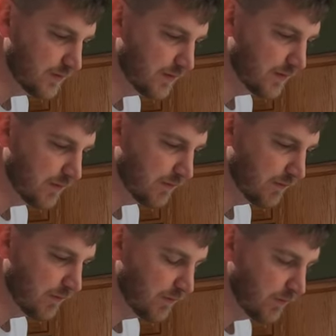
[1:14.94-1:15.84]

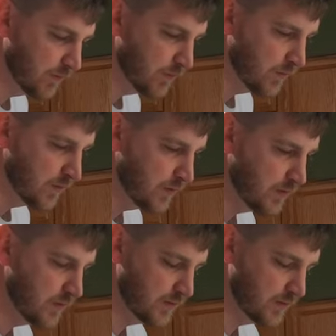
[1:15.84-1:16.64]
Nobody speaks.